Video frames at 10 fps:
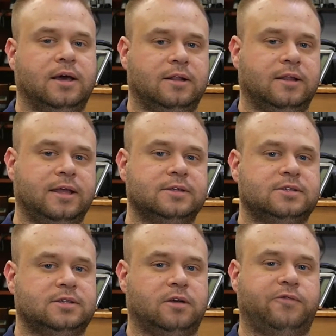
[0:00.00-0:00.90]

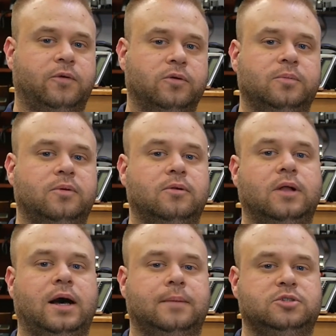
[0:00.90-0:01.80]
latest affordable
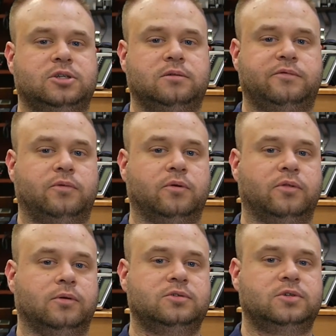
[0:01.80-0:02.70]
option for
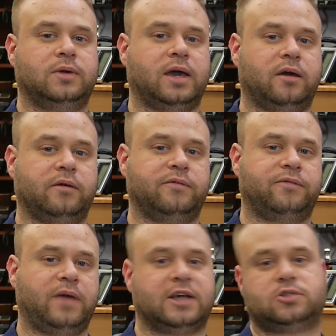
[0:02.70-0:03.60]
those who
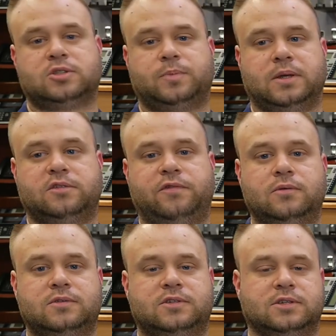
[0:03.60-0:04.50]
have asterisk-based
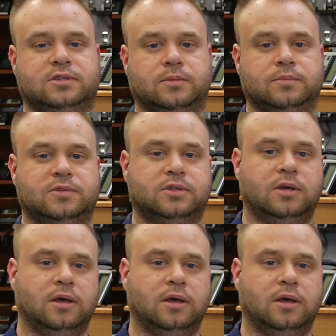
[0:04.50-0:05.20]
phone systems.